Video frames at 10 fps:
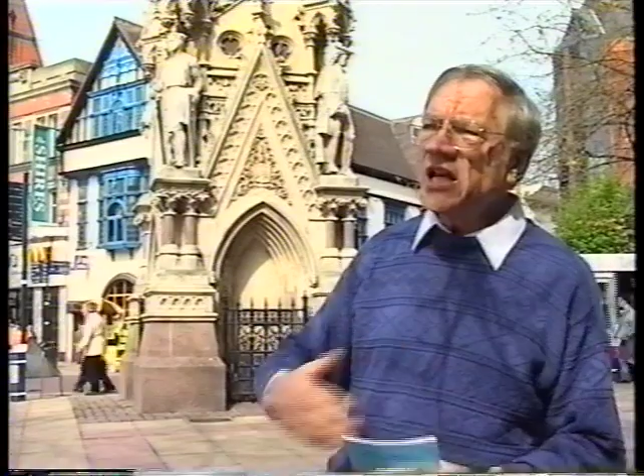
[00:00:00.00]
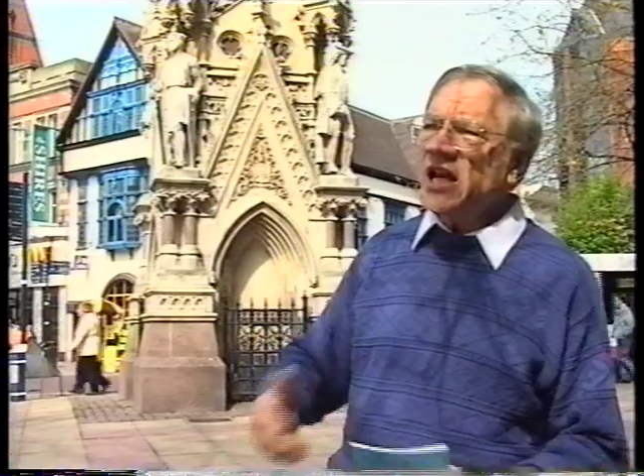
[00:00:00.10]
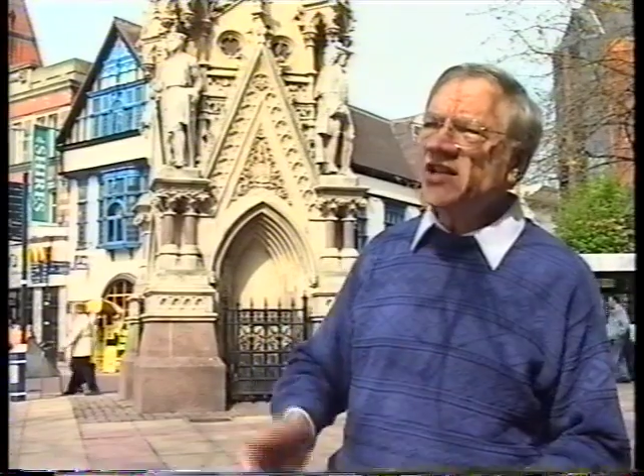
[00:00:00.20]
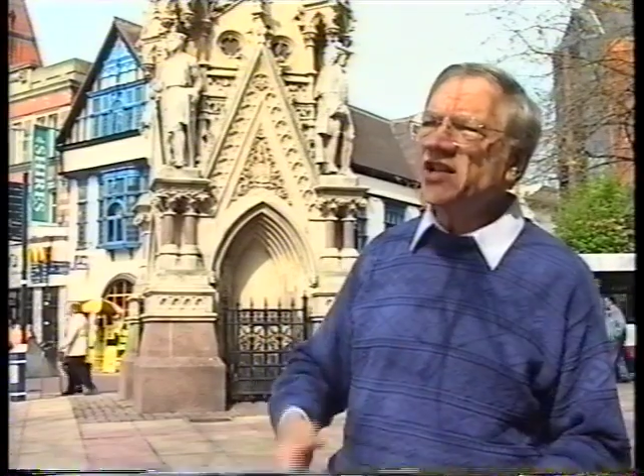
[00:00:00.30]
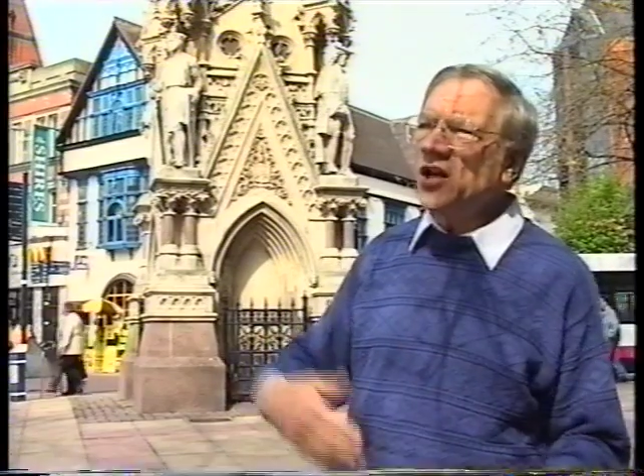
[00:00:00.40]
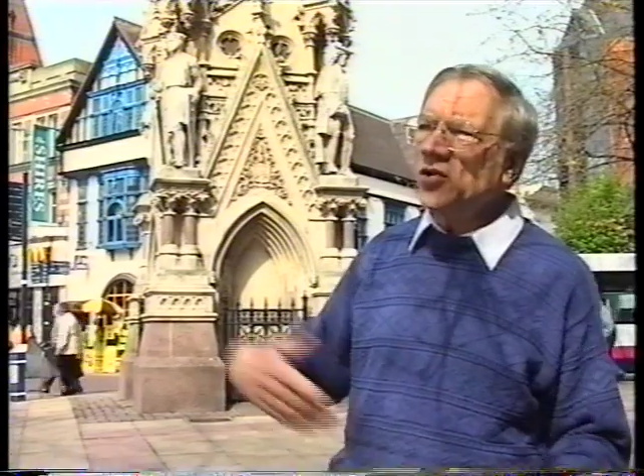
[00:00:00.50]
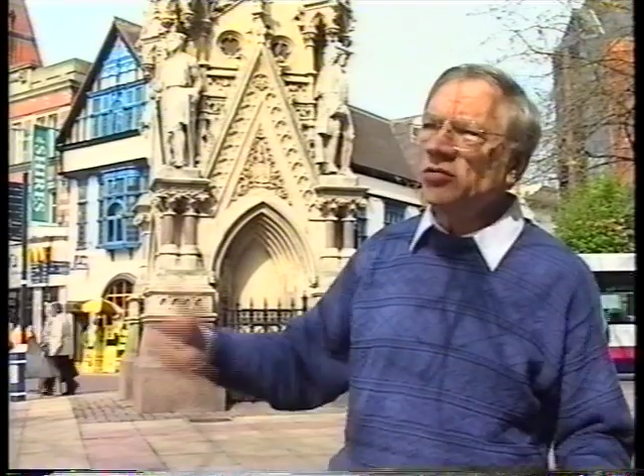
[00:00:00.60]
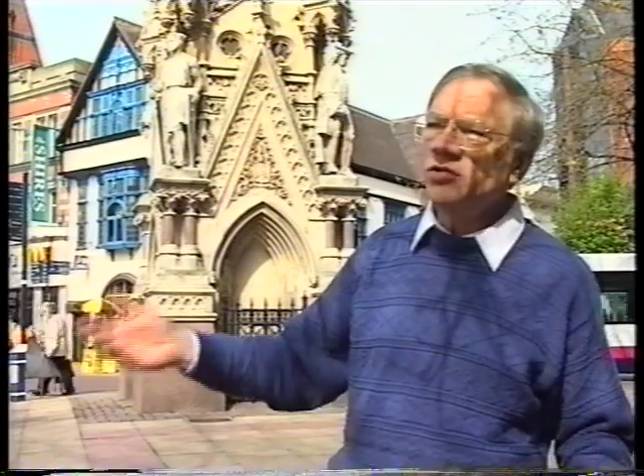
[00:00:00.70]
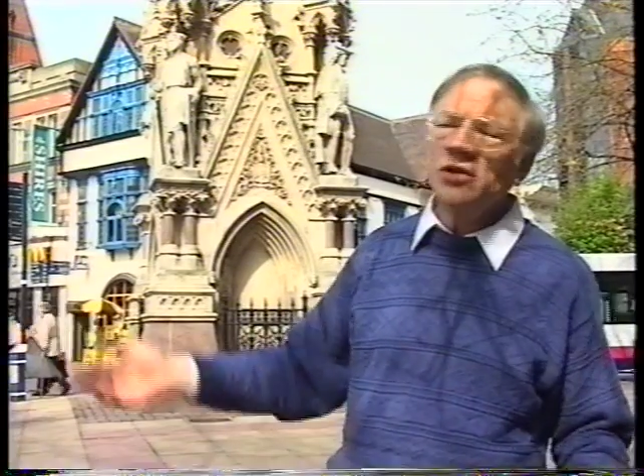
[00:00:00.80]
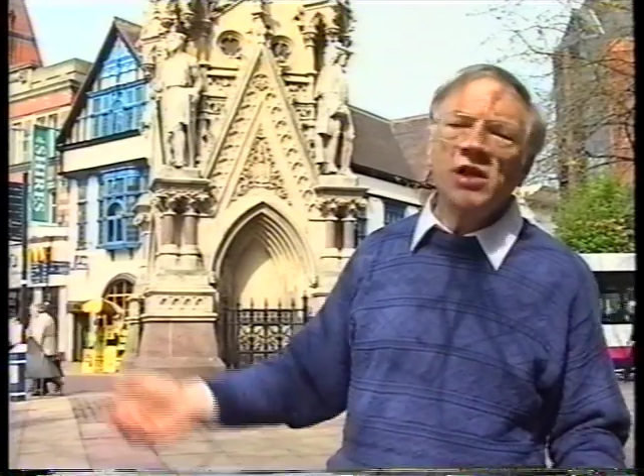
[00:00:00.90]
It's an
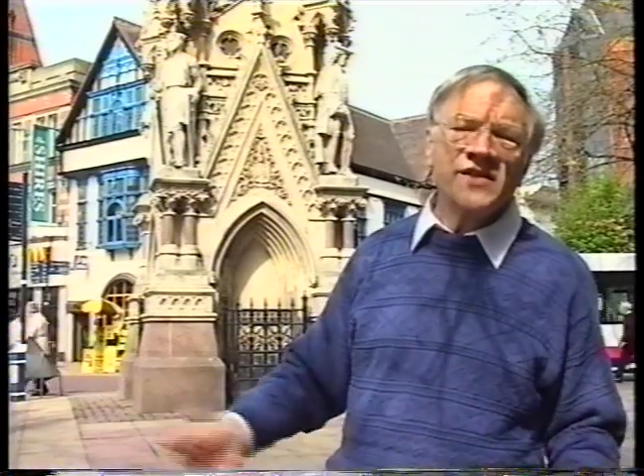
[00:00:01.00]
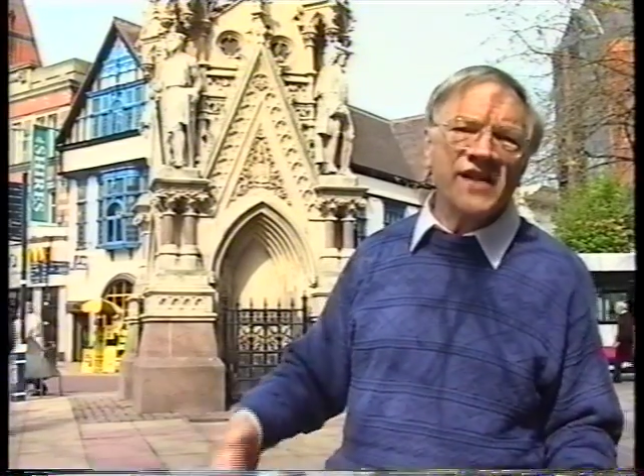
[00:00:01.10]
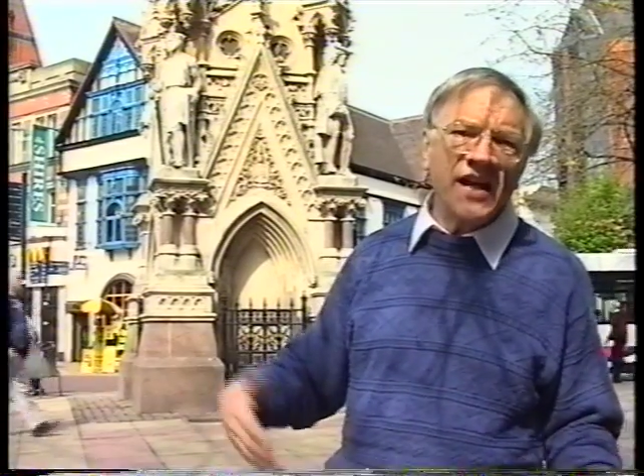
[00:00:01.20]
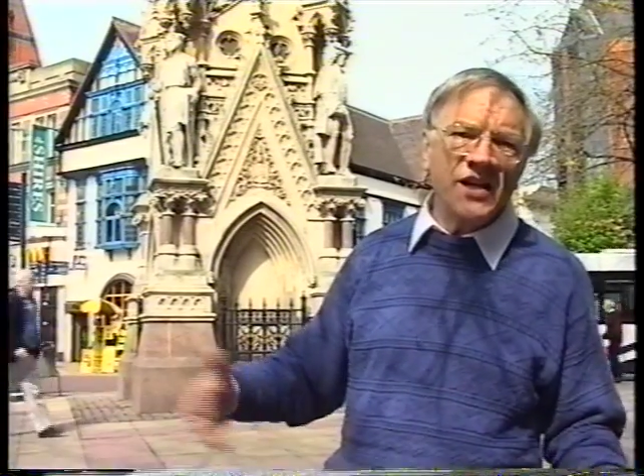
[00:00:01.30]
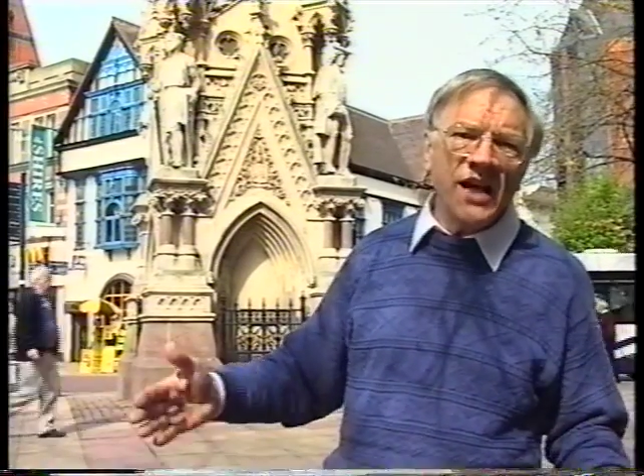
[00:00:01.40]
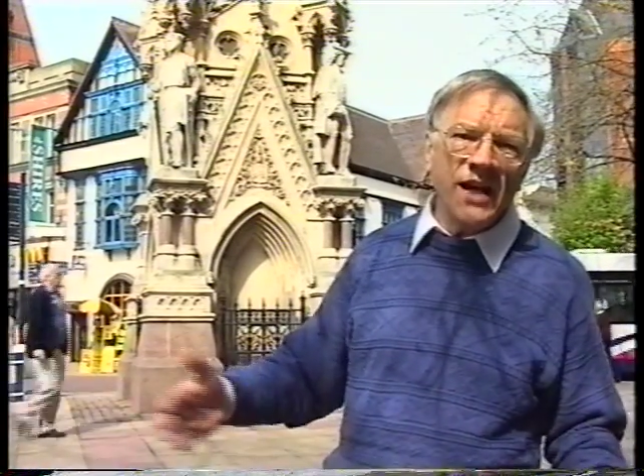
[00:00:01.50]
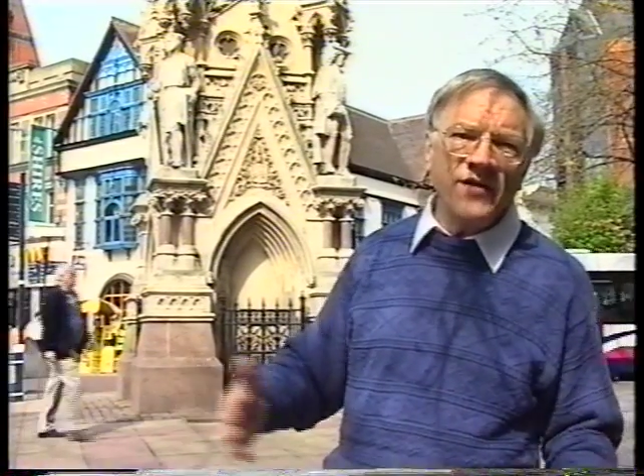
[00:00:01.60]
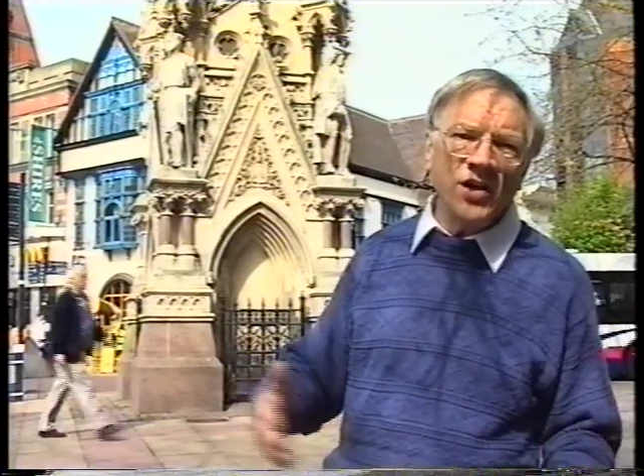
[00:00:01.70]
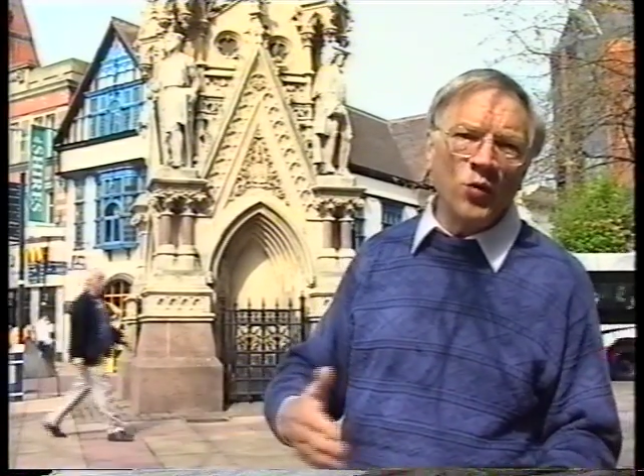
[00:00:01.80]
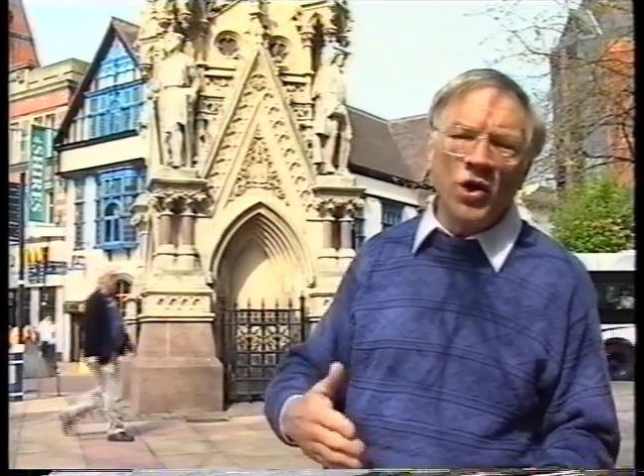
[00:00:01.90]
old
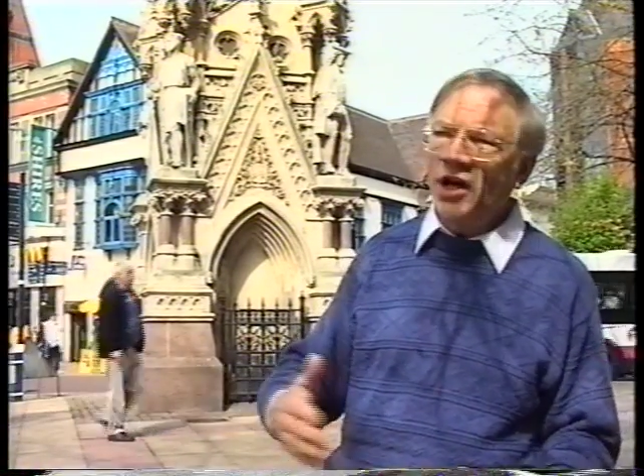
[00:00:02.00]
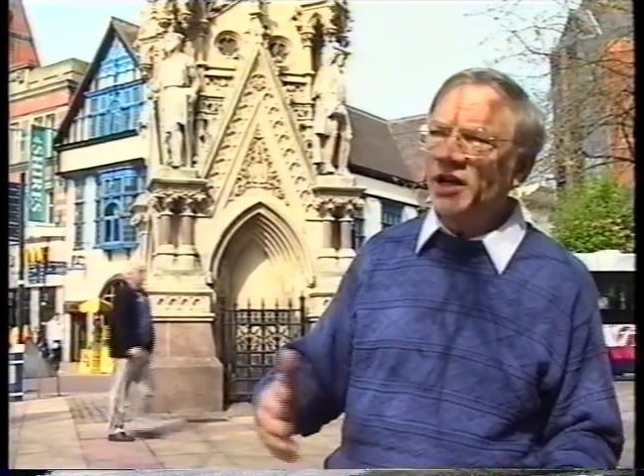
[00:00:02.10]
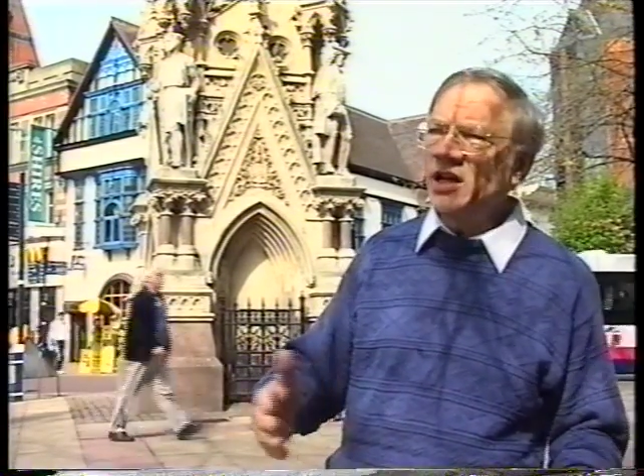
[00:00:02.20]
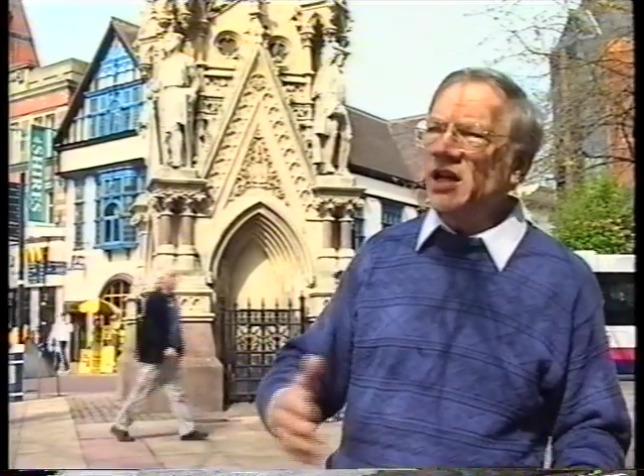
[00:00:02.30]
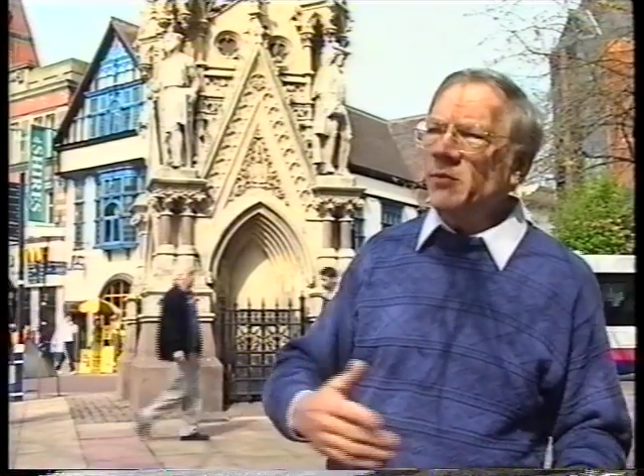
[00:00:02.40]
Scandinavian word